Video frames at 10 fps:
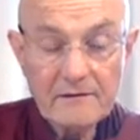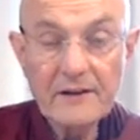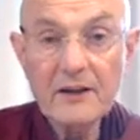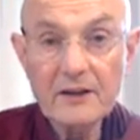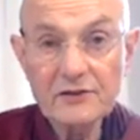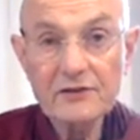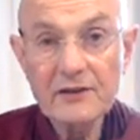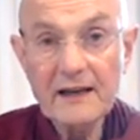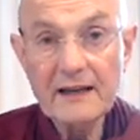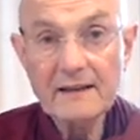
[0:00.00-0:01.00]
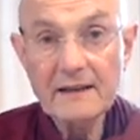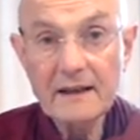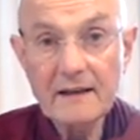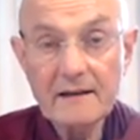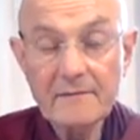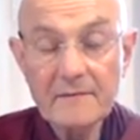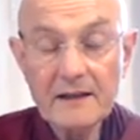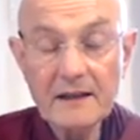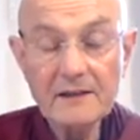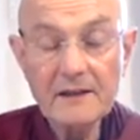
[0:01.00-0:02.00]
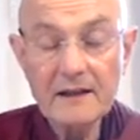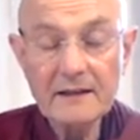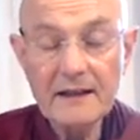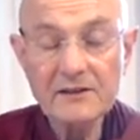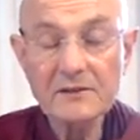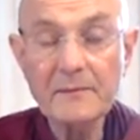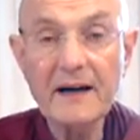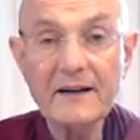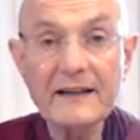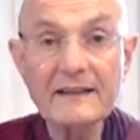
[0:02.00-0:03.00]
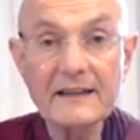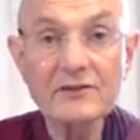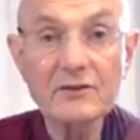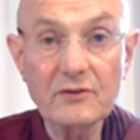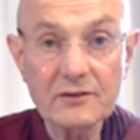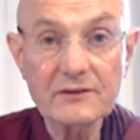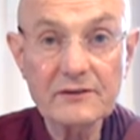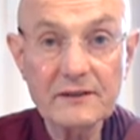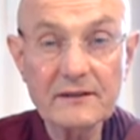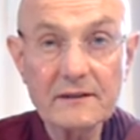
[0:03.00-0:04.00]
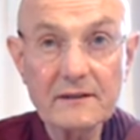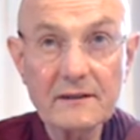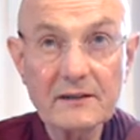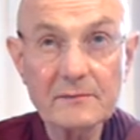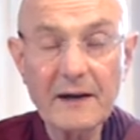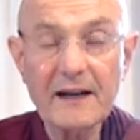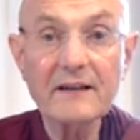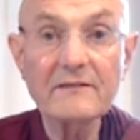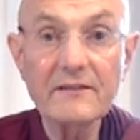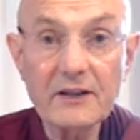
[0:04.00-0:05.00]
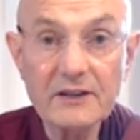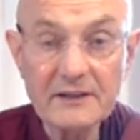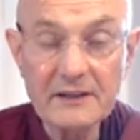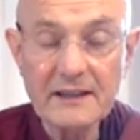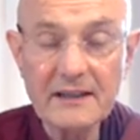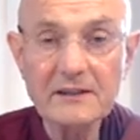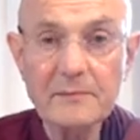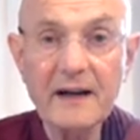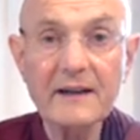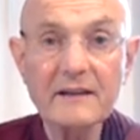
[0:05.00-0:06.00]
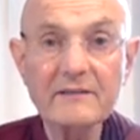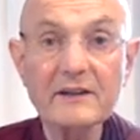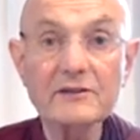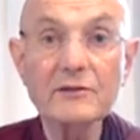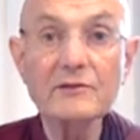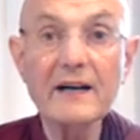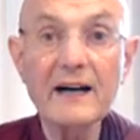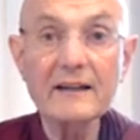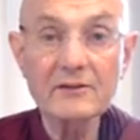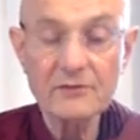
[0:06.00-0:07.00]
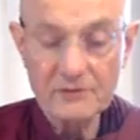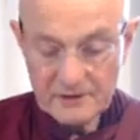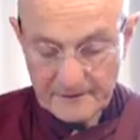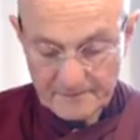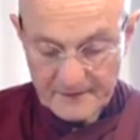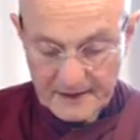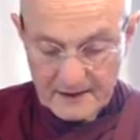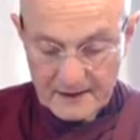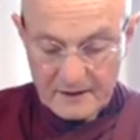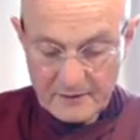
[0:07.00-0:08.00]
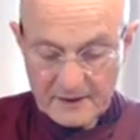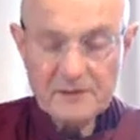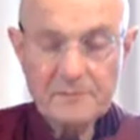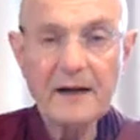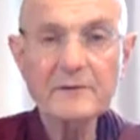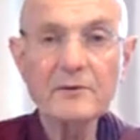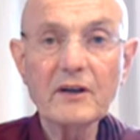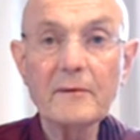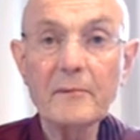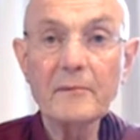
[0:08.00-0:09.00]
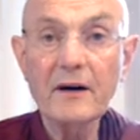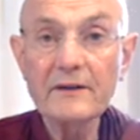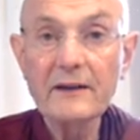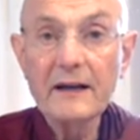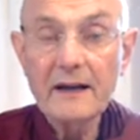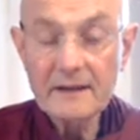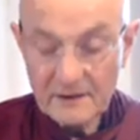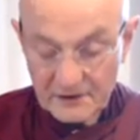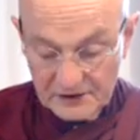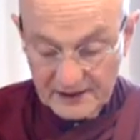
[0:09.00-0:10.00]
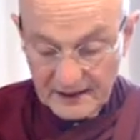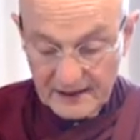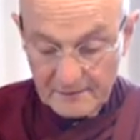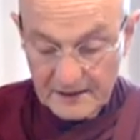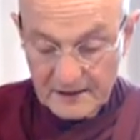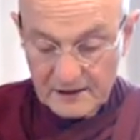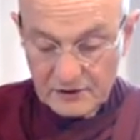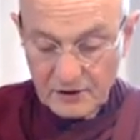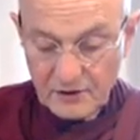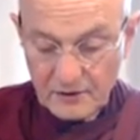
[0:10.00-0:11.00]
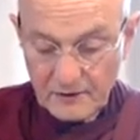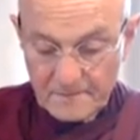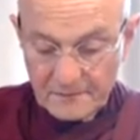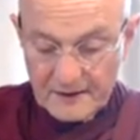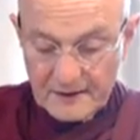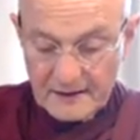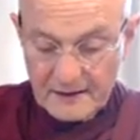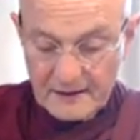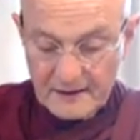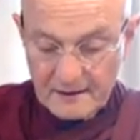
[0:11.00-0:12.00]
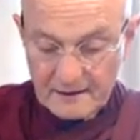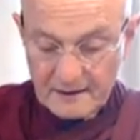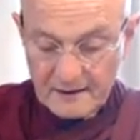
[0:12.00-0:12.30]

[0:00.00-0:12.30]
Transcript: verse in the inspiring discourse, inspiring verses, the inspiring verse, the Udana Sutta, which perhaps will come upon another time. So it's